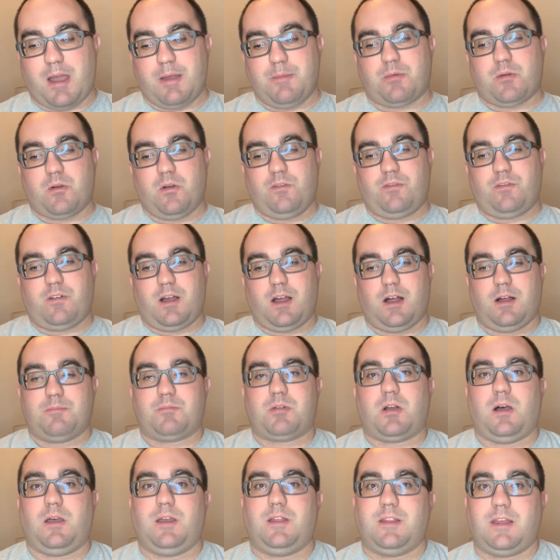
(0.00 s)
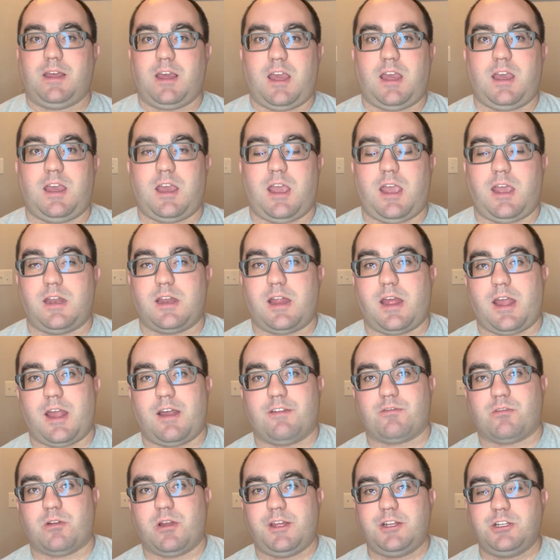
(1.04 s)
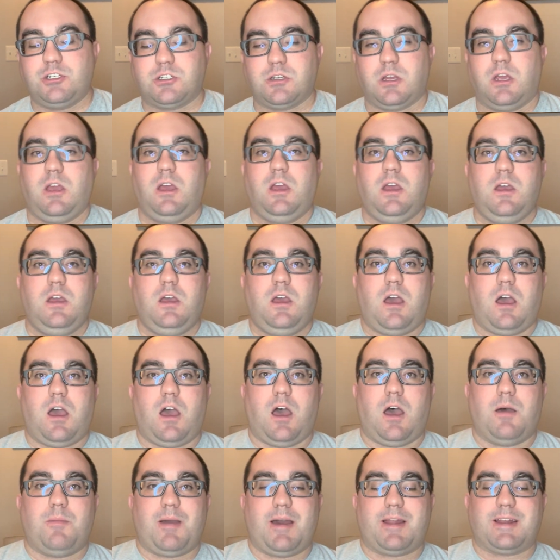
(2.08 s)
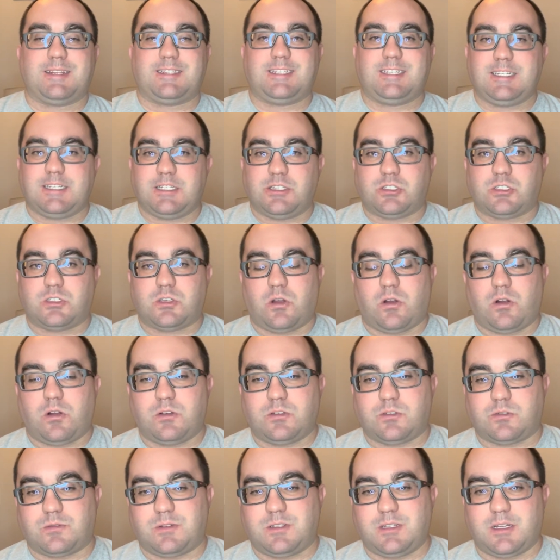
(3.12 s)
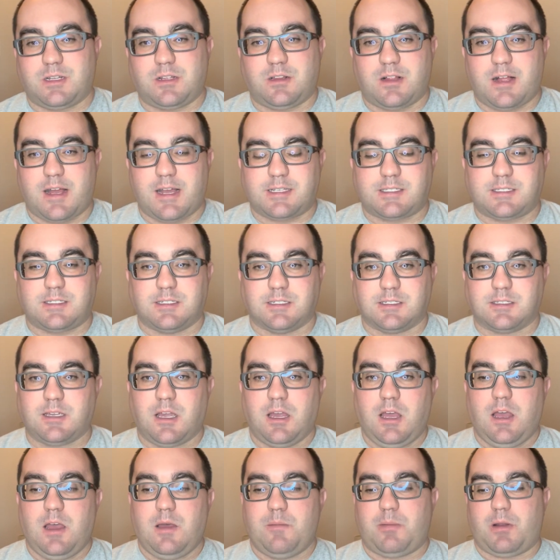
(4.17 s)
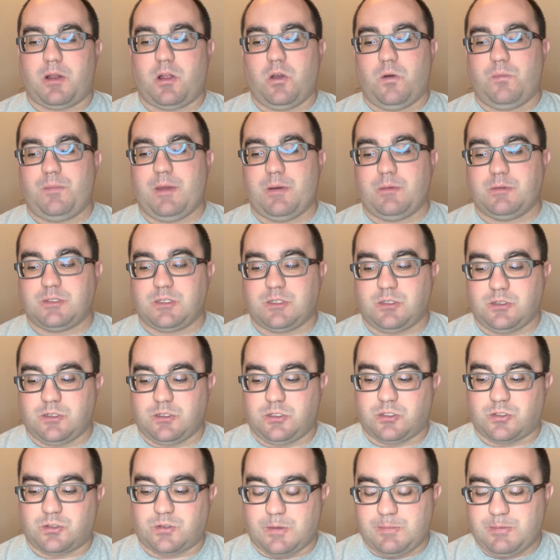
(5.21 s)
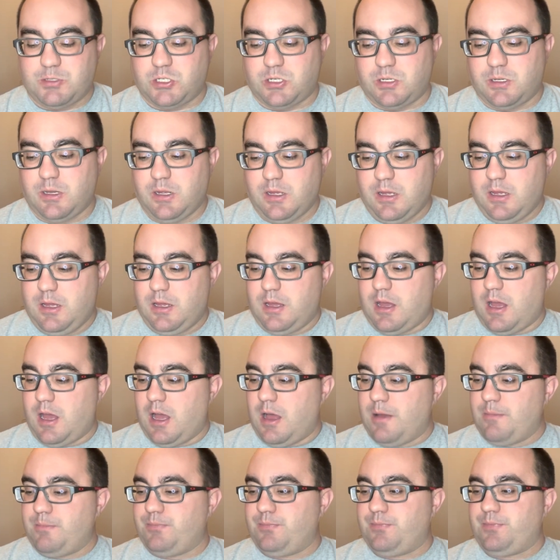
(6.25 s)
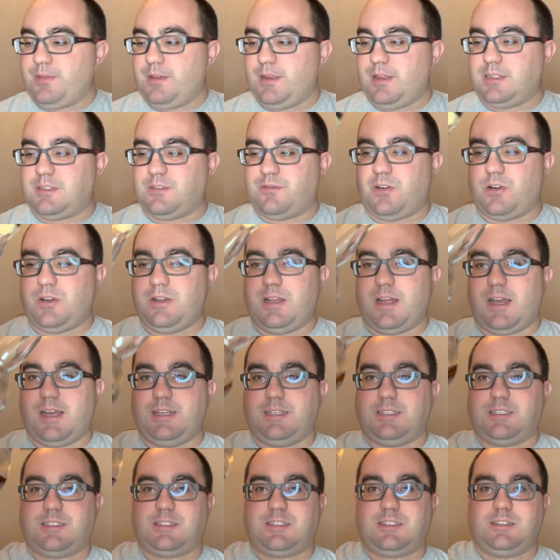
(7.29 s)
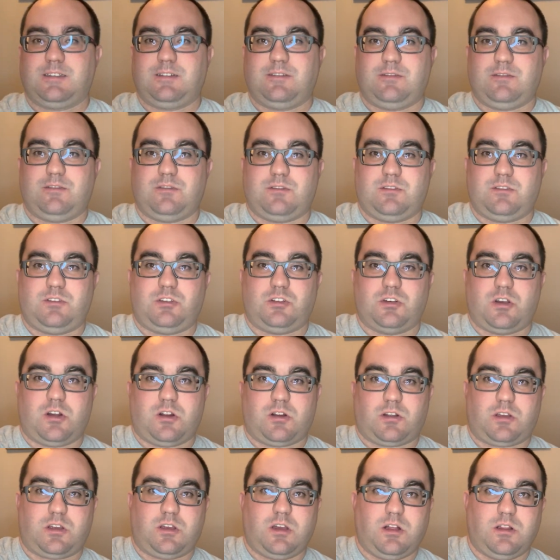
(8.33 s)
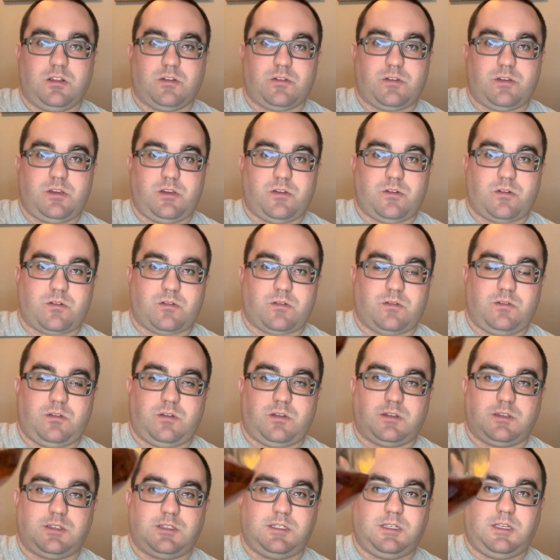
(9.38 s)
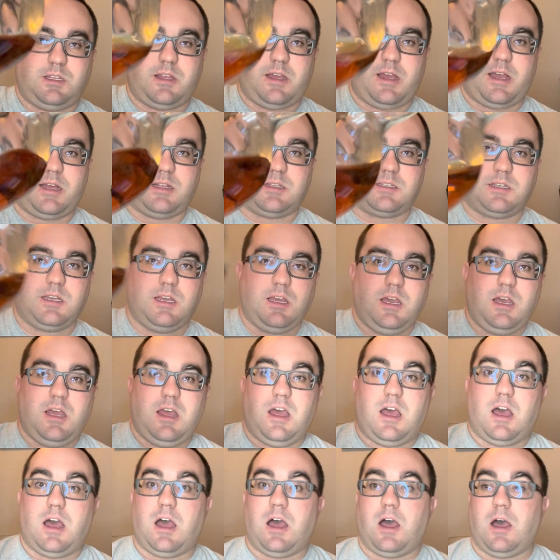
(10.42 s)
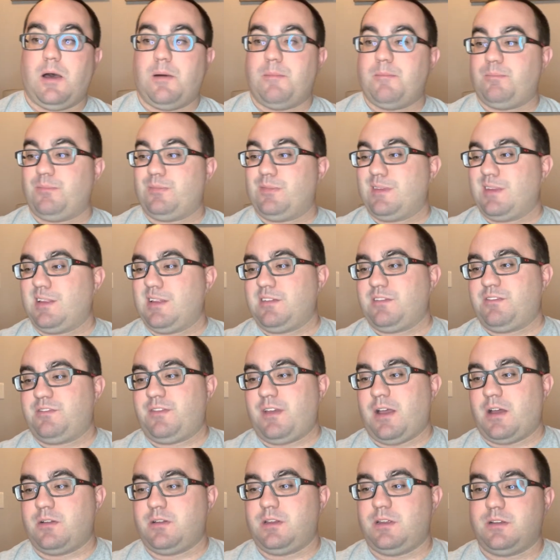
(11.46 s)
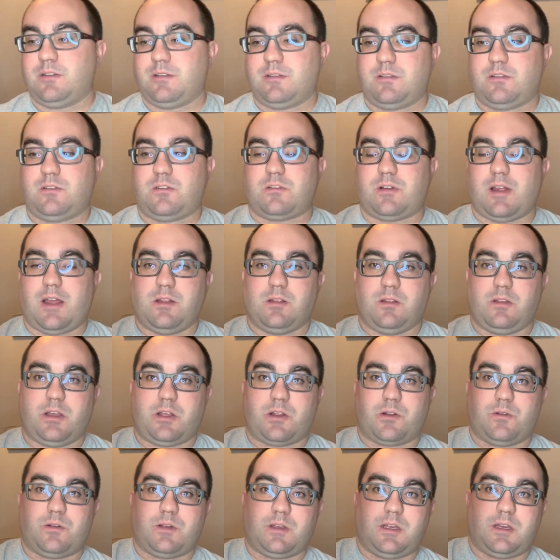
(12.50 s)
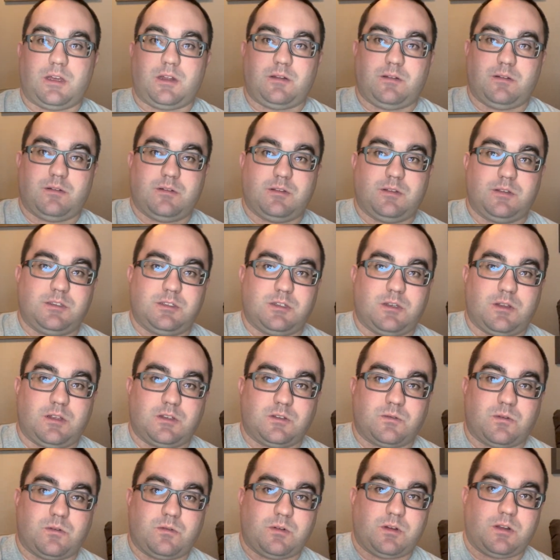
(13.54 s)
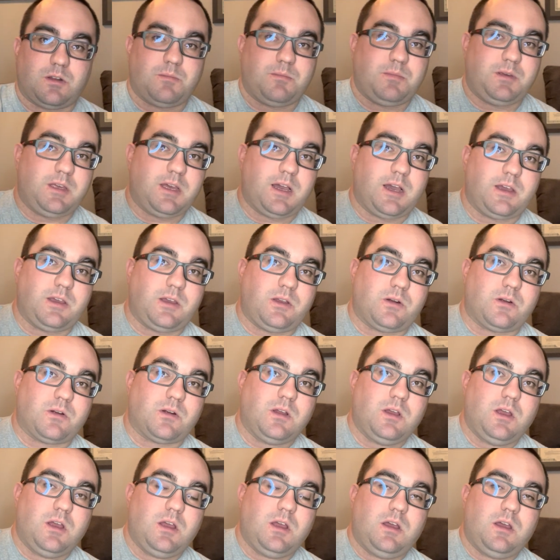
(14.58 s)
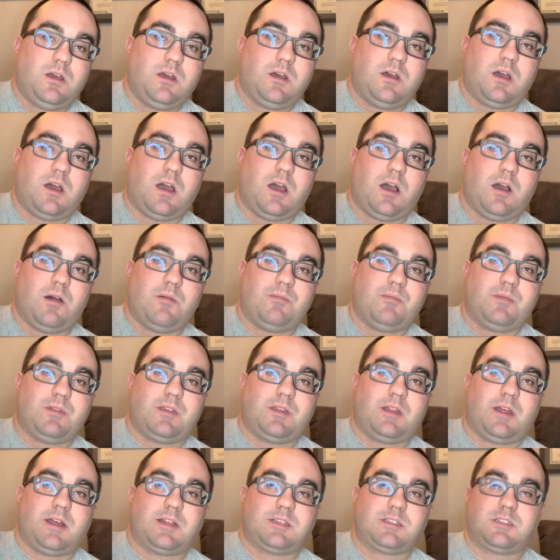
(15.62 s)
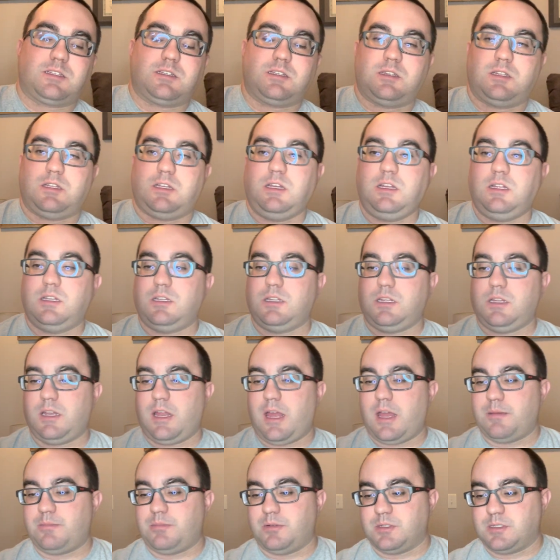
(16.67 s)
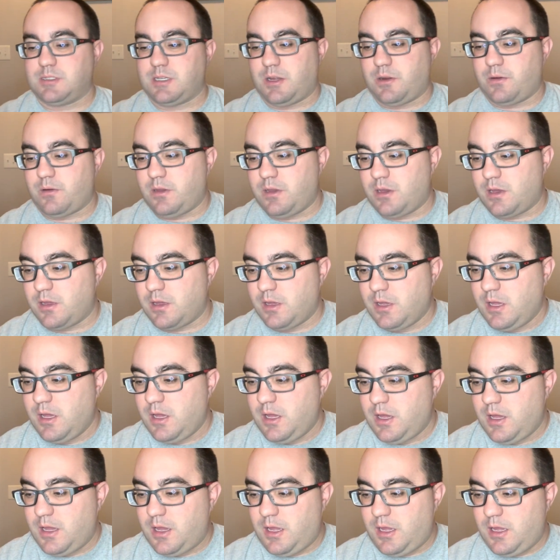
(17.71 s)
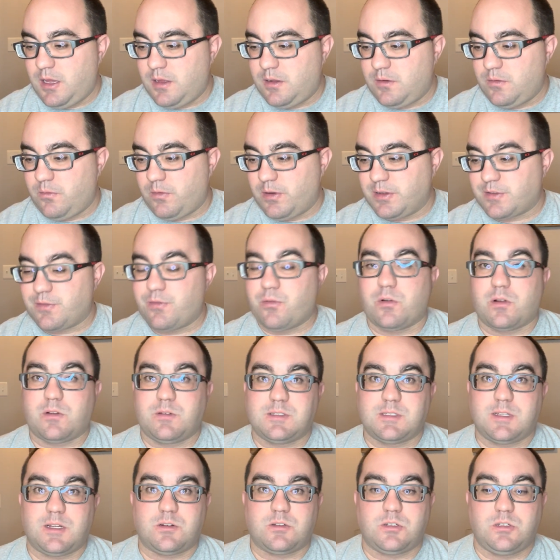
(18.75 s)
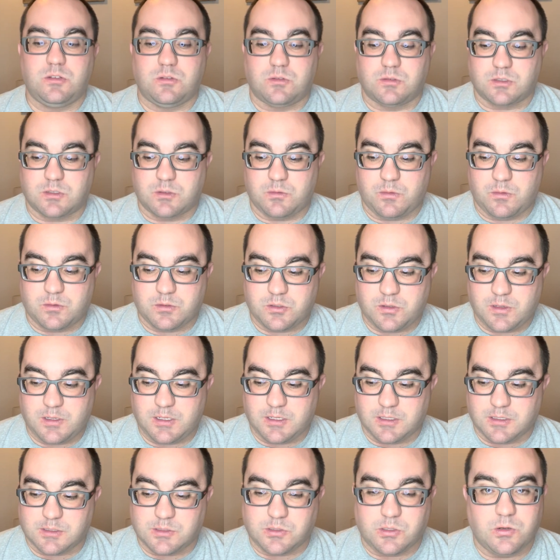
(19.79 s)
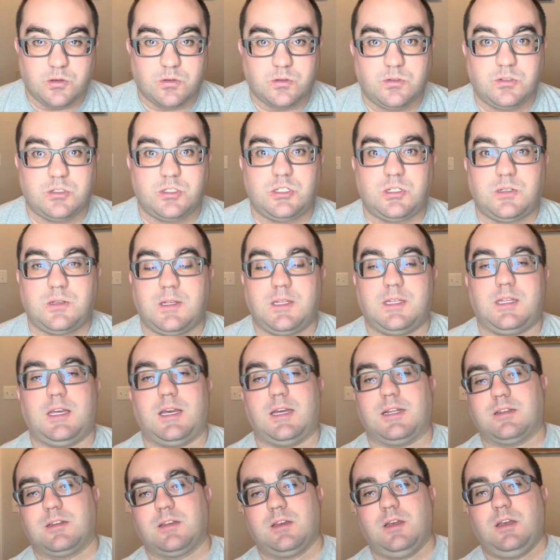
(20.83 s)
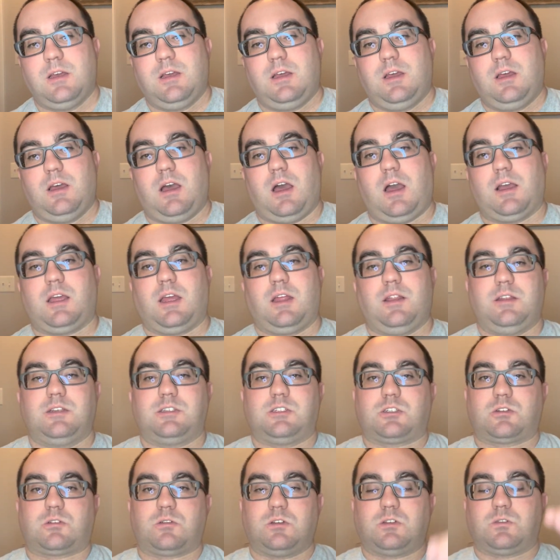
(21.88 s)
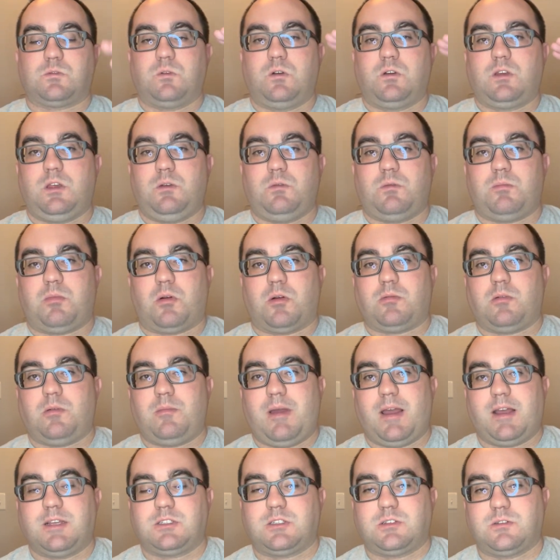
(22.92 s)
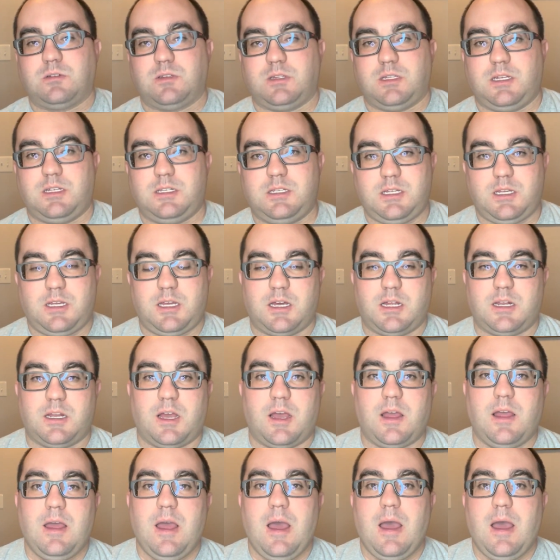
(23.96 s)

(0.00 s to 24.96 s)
profile, I'm probably in the 8, 8.5 range out of 10 stars or 10 glasses. But I hope that was a good description. It's very nice, dark color here. You can see that. Found it, Crown Liquor again. So that's where we're going to be at here. That's in the Indianapolis area. And West Fork is there too. So we're drinking as local as you can get. Again, this is Chris Wilkie with Bourbon Master in the Indiana